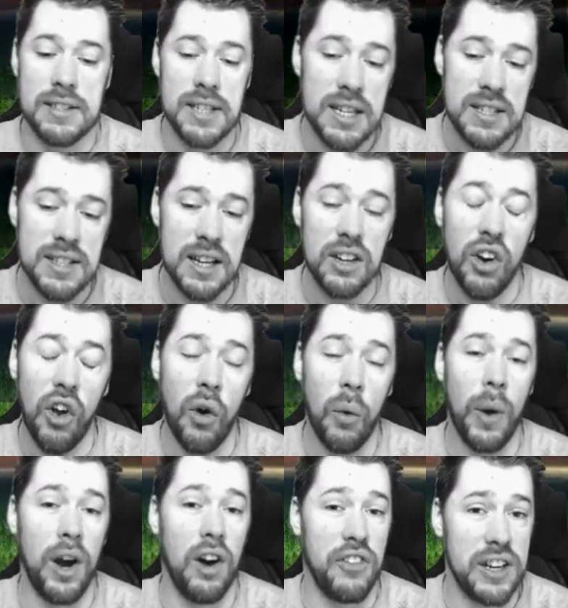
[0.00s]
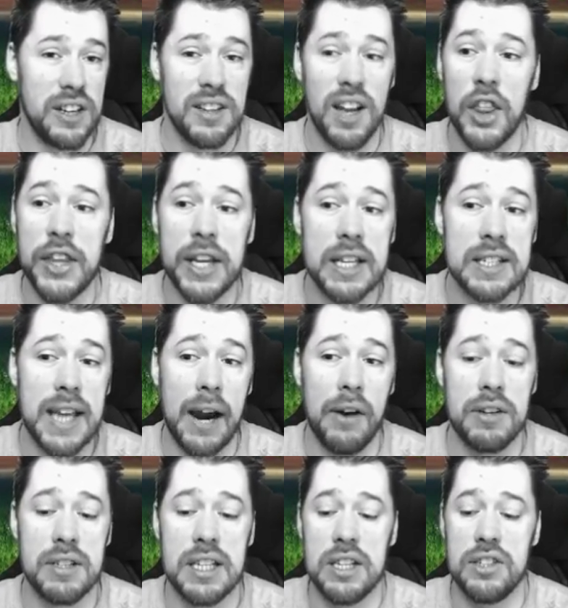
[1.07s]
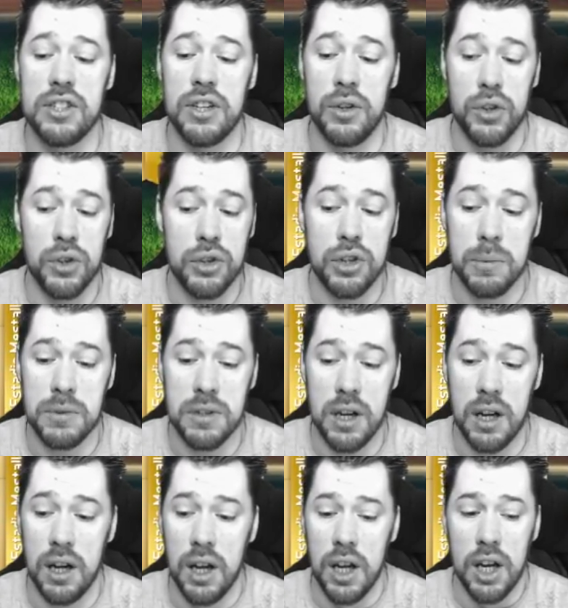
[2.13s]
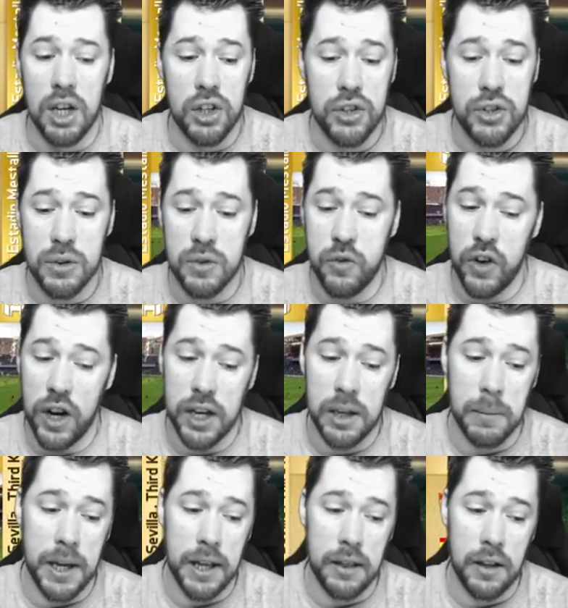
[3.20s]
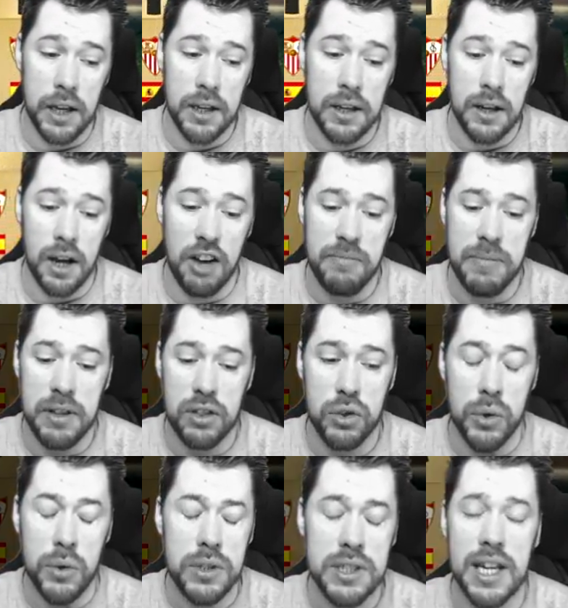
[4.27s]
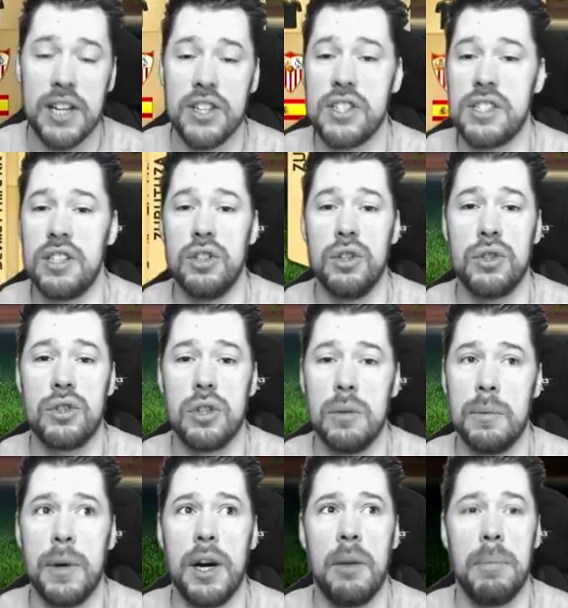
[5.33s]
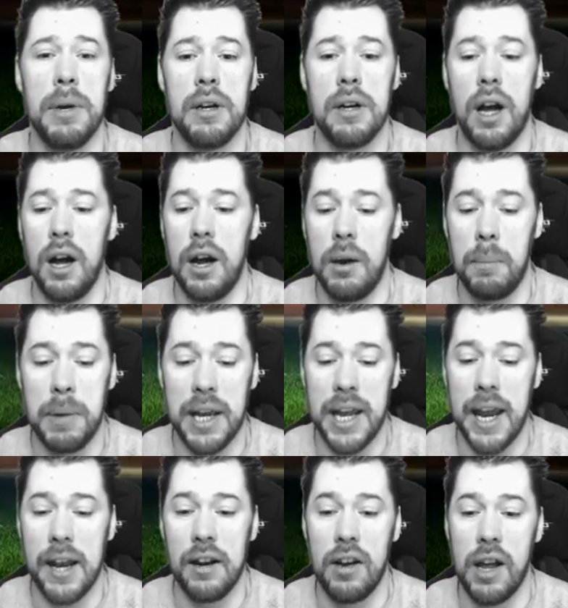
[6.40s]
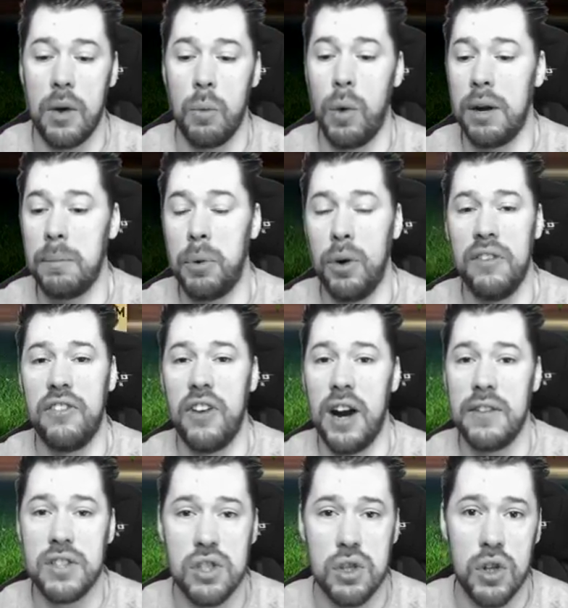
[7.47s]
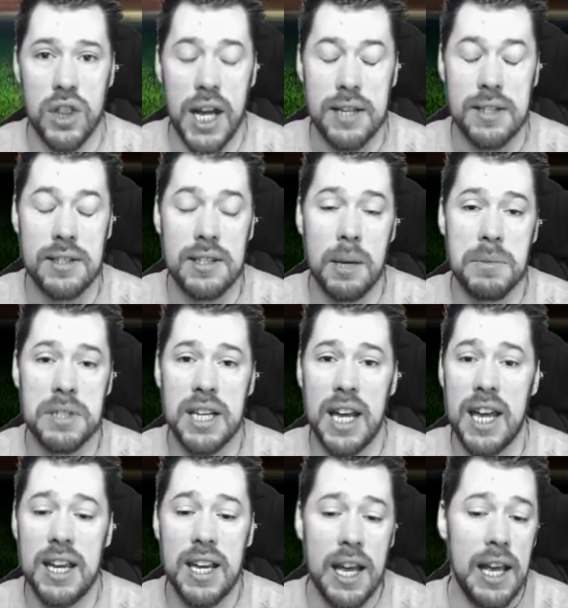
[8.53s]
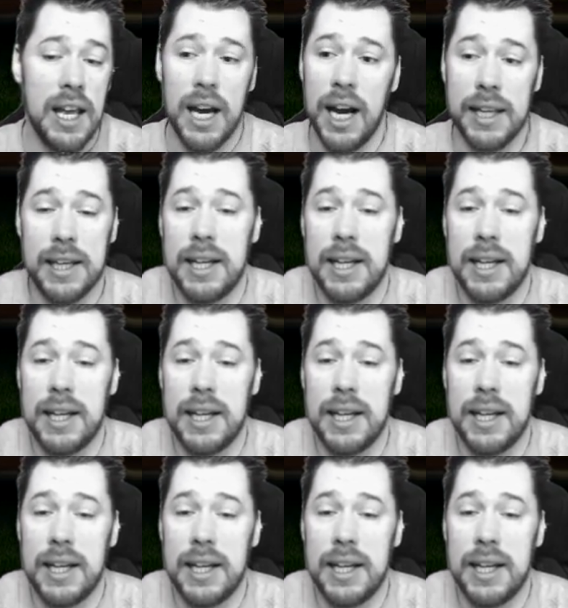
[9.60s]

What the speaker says: it's still a long way off, and nothing is guaranteed. You know, YouTube's funny, man. Like, I've been through stages in YouTube where I've been gaining like 1.5 to 2,000 subs a day, and then